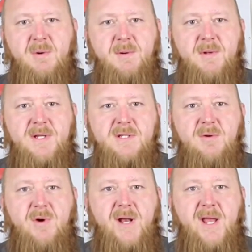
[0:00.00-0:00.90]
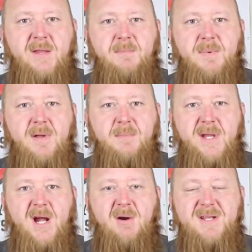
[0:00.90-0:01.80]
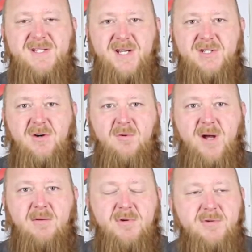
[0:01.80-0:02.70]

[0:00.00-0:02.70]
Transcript: we released the one on the BRN-601,